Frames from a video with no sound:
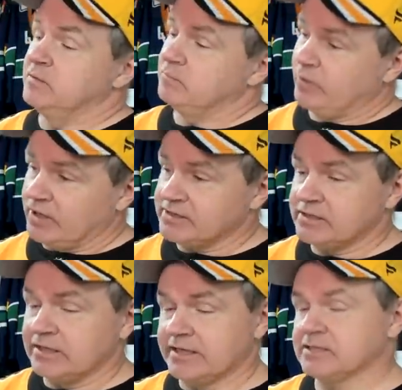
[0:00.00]

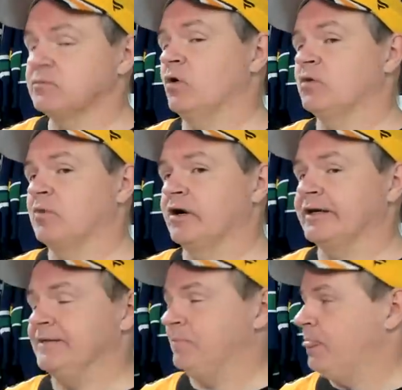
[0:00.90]
Boston lets him go to
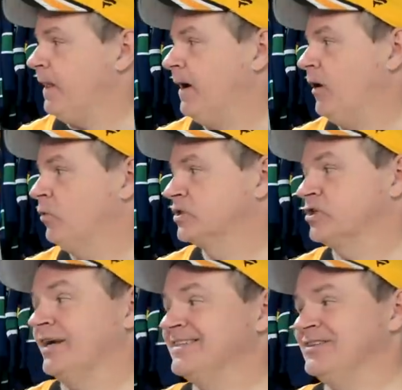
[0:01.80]
market, uh, which
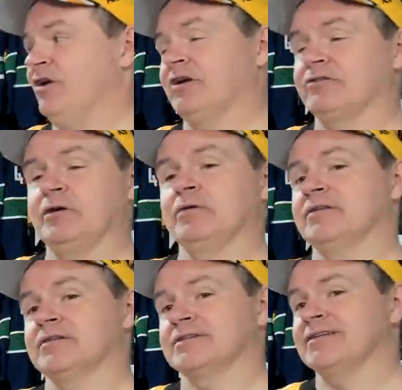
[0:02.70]
I did not agree with
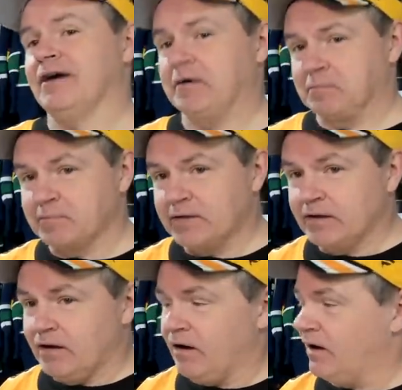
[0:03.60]
at the time.
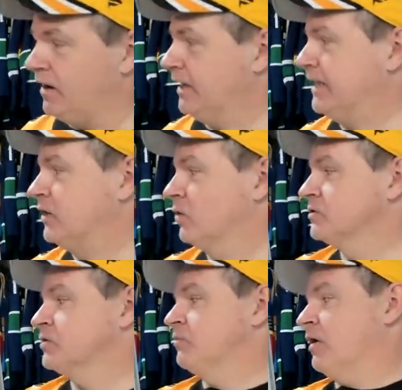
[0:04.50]
Uh, he
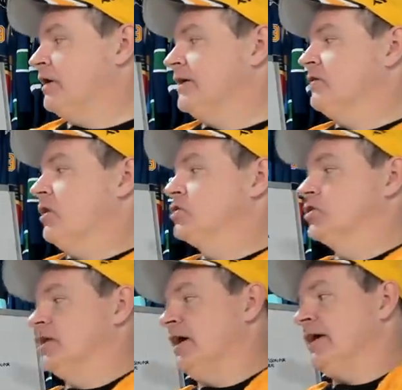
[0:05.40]
goes to market, and on
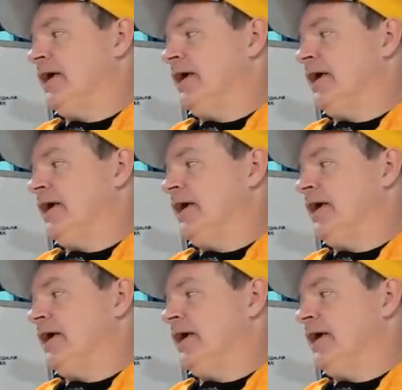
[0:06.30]
July